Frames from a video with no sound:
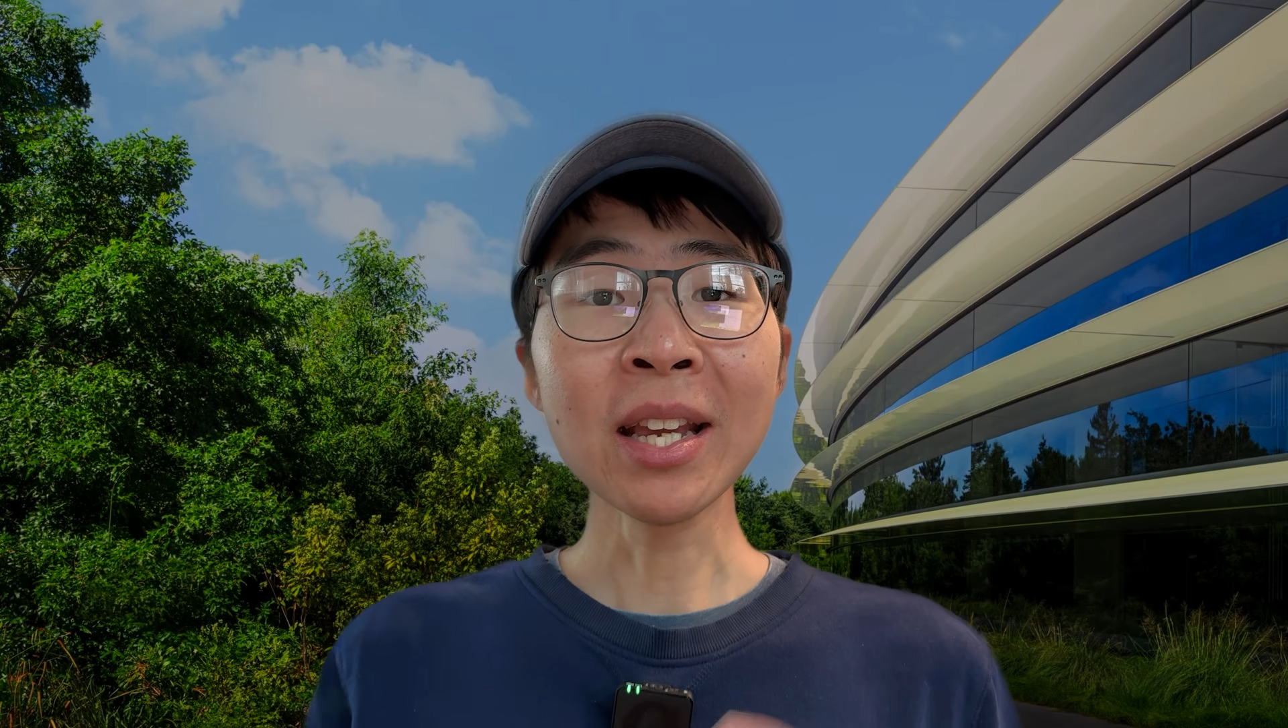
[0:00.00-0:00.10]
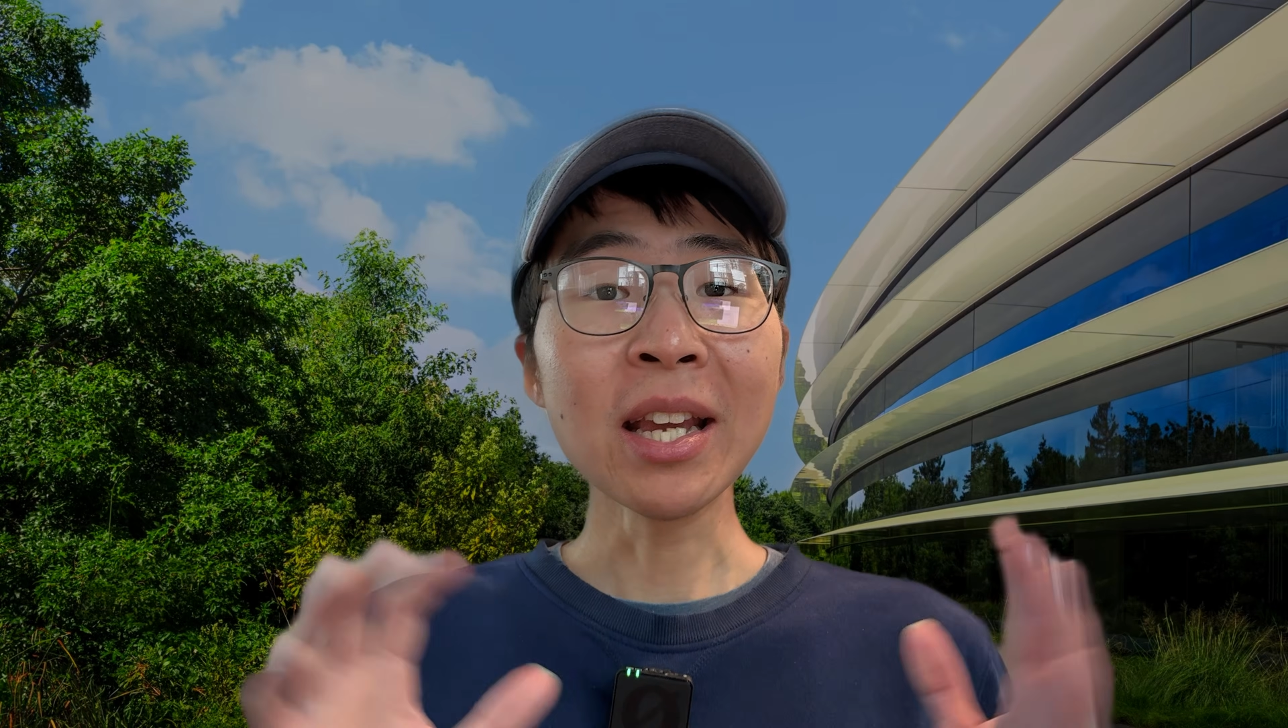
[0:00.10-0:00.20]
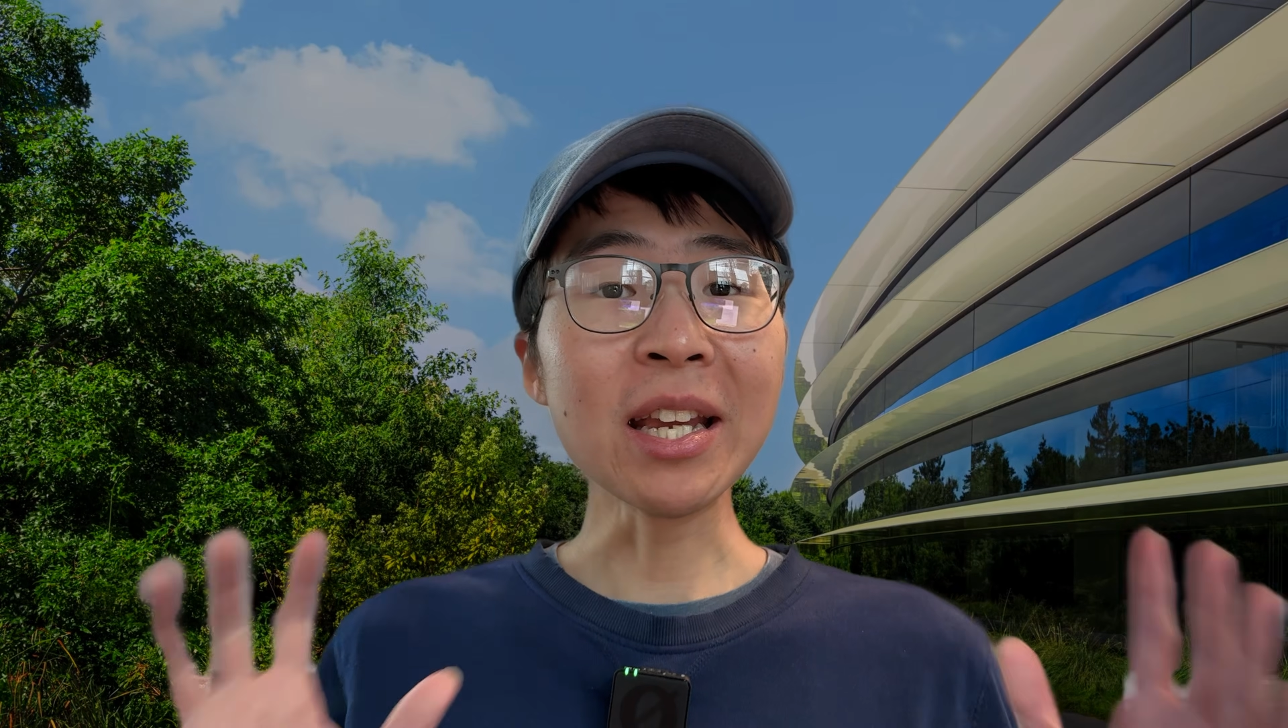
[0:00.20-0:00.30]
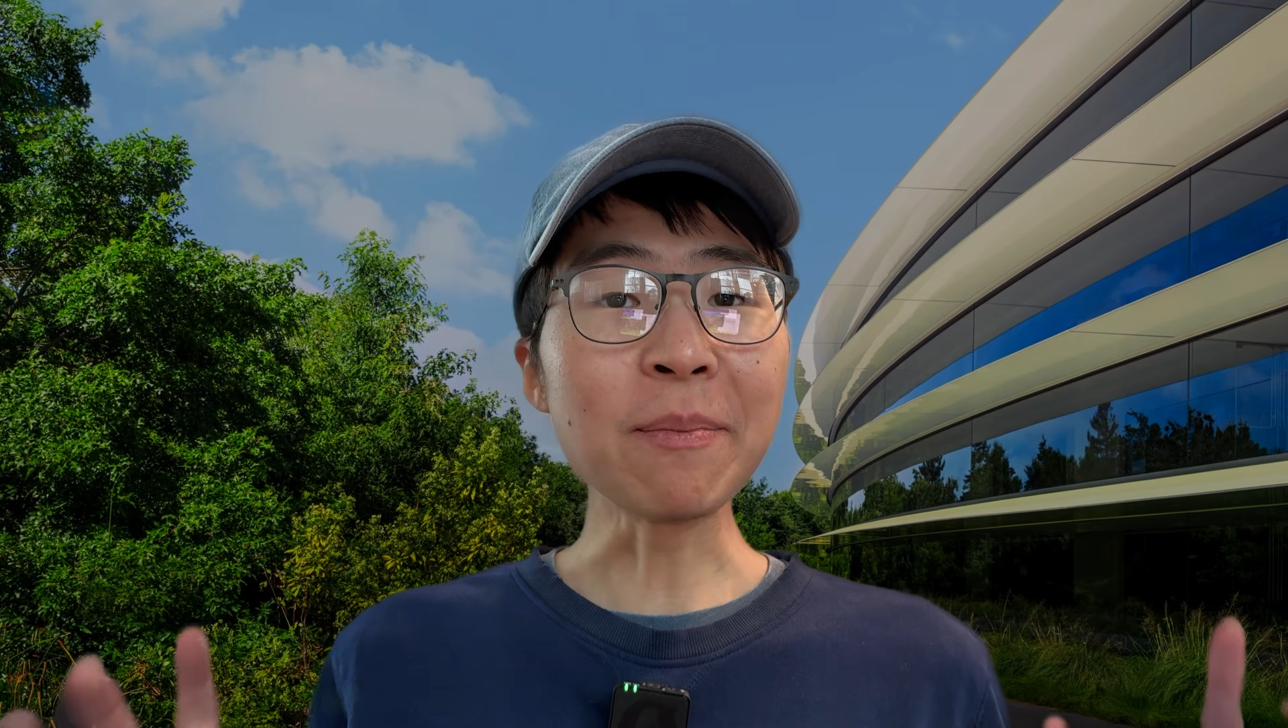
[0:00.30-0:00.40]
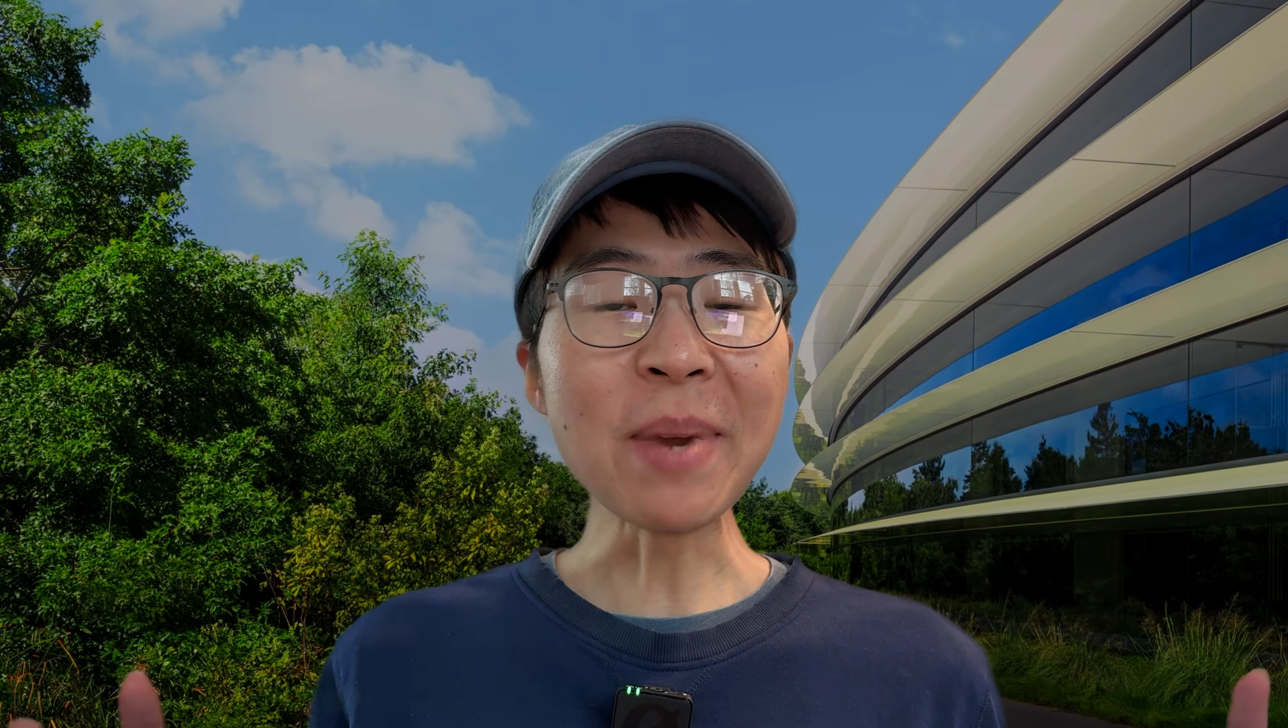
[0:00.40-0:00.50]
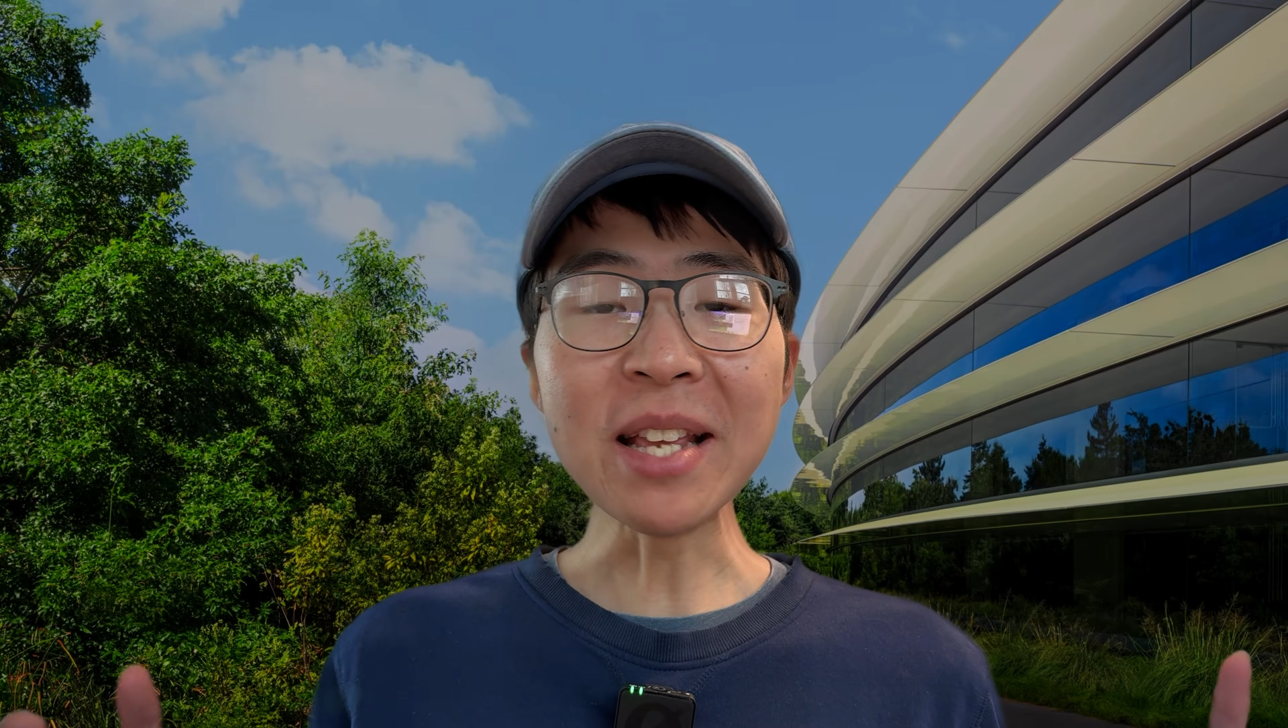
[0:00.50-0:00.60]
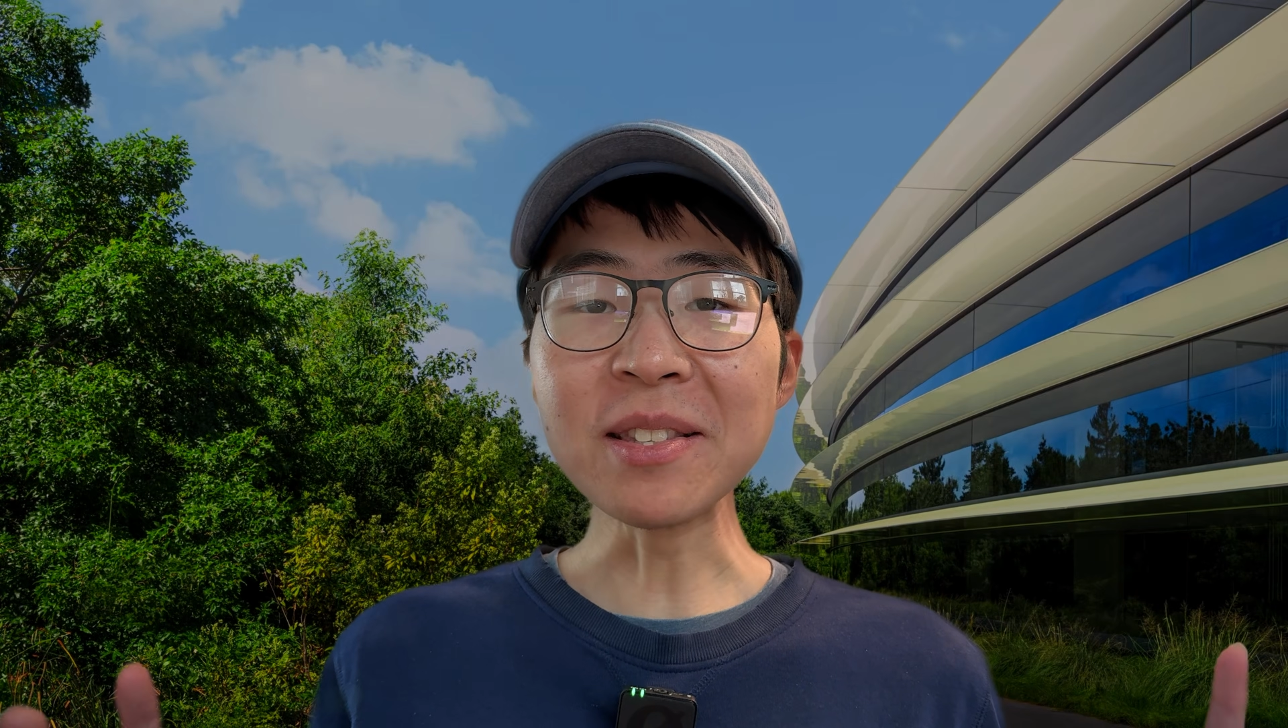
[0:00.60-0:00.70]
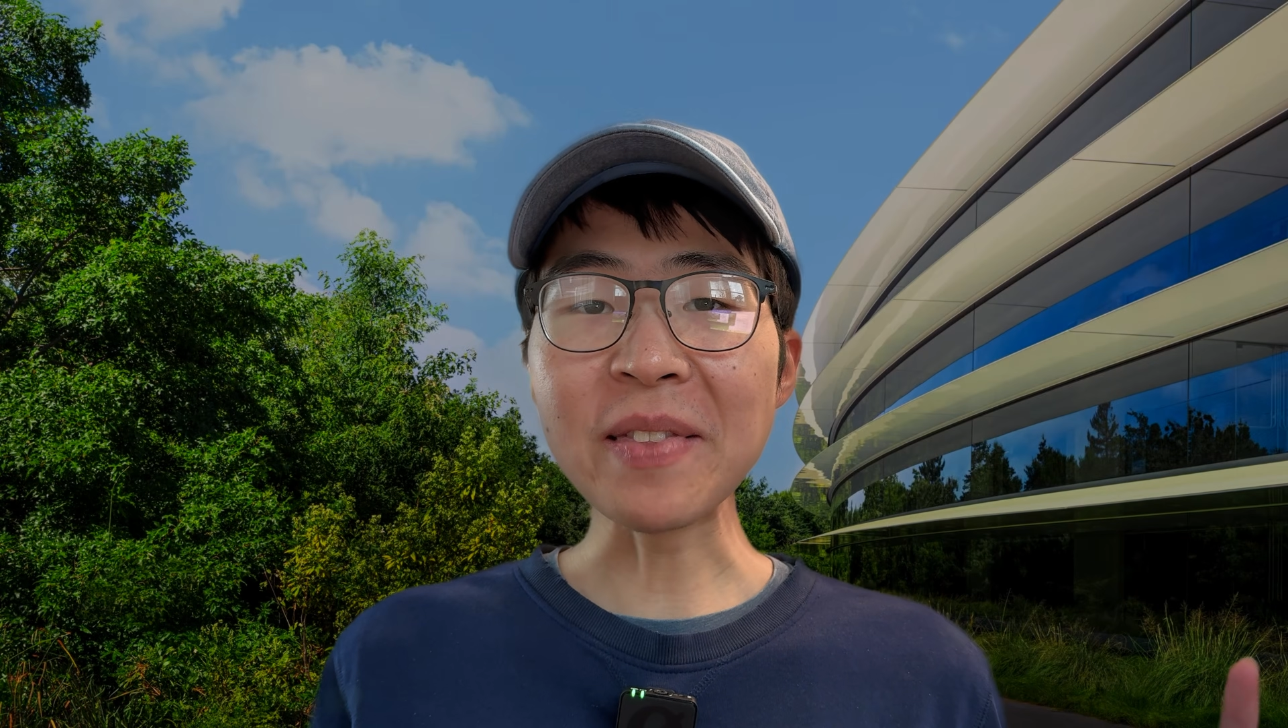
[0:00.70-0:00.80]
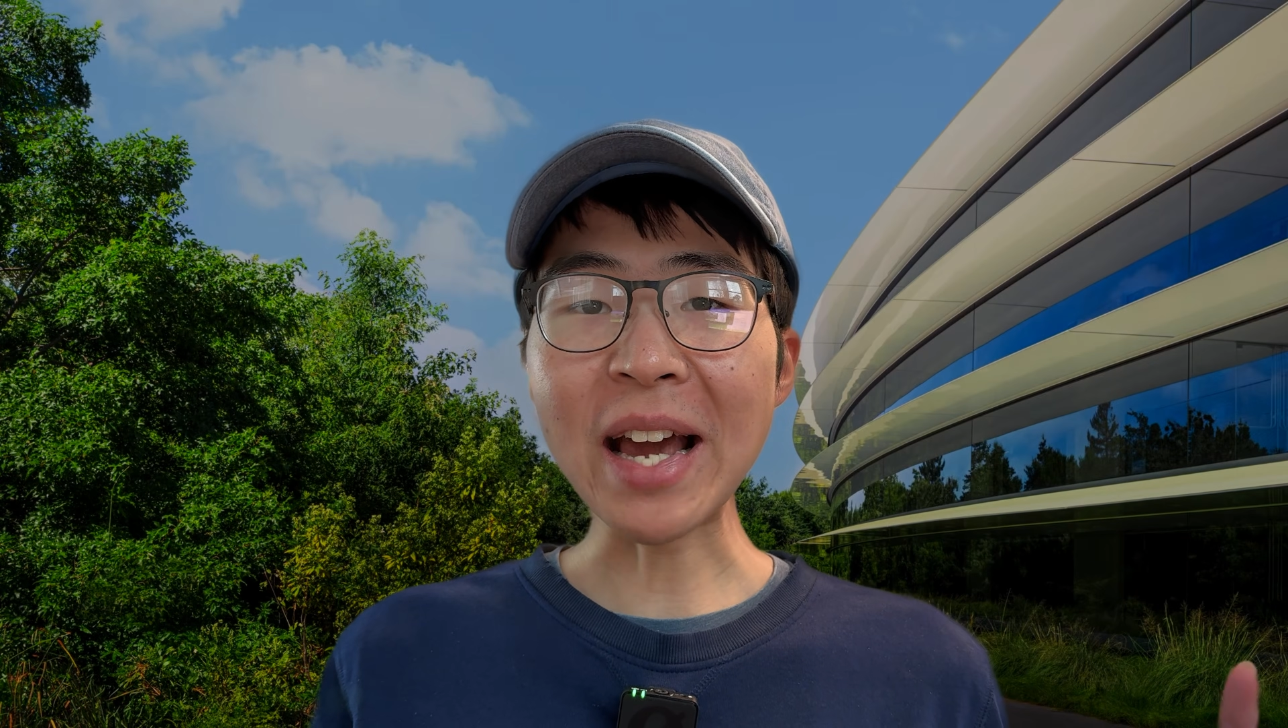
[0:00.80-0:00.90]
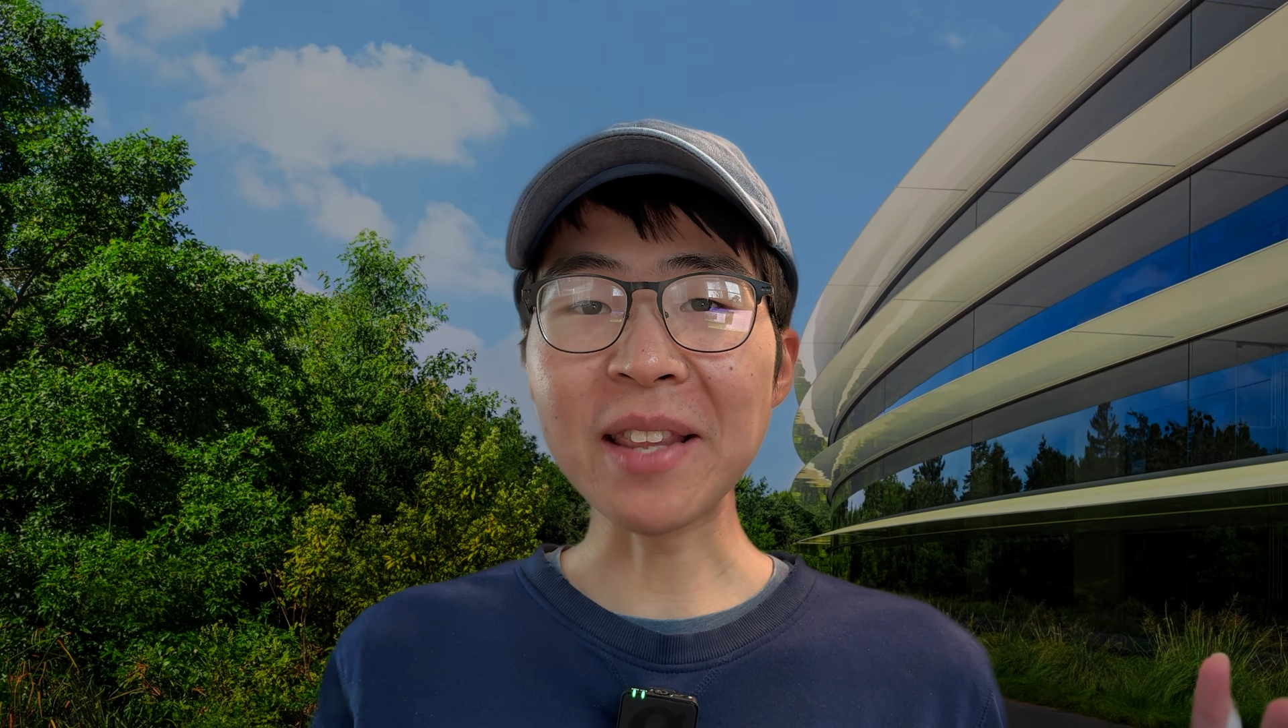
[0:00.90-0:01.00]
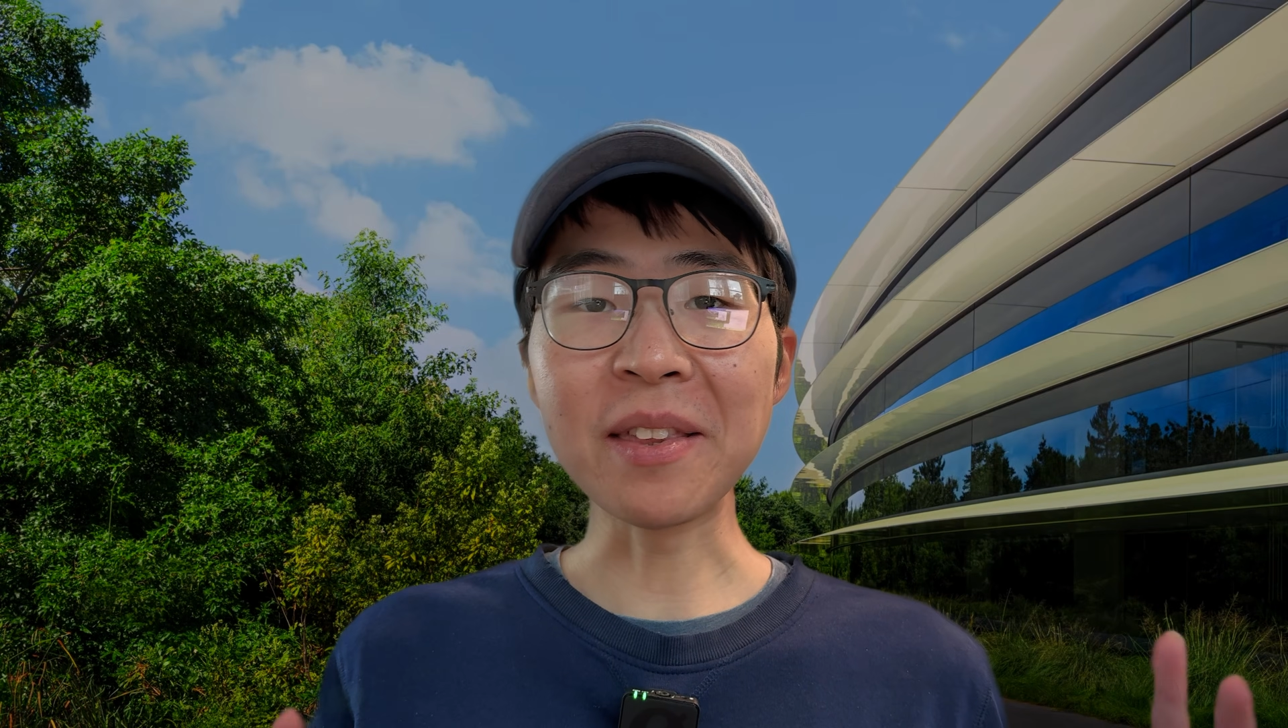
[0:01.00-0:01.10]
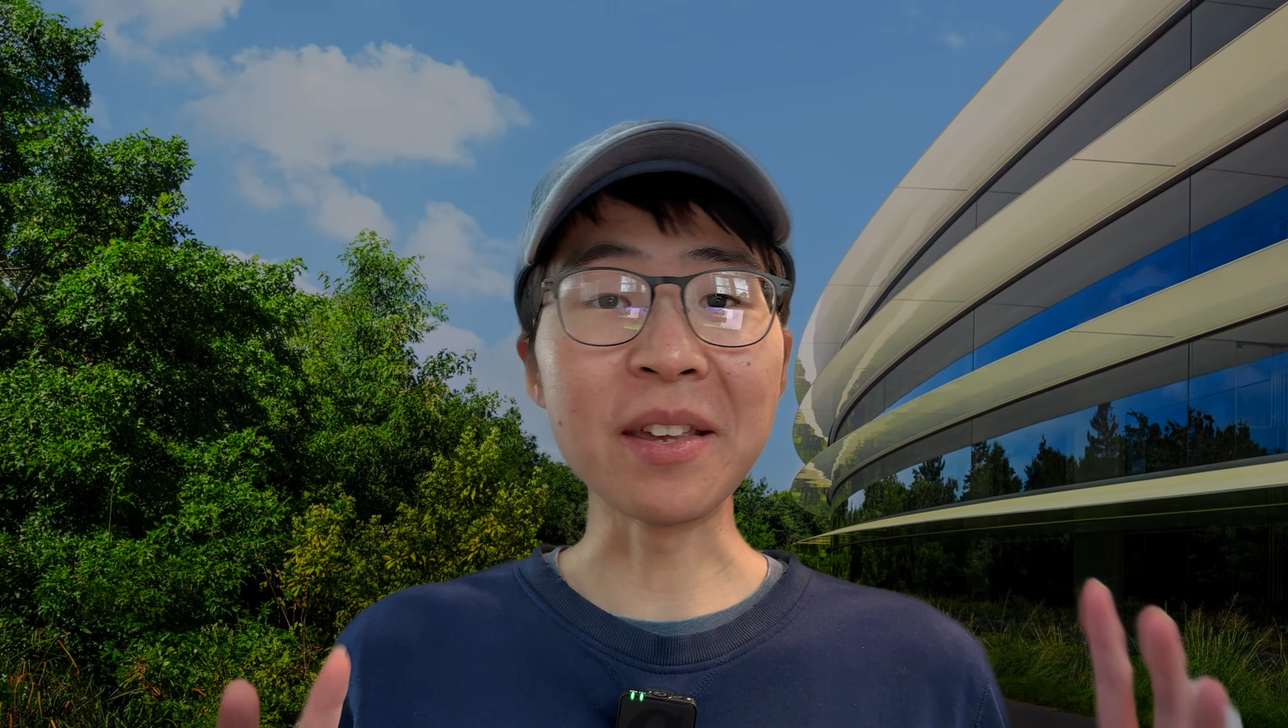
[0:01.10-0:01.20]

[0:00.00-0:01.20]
It means that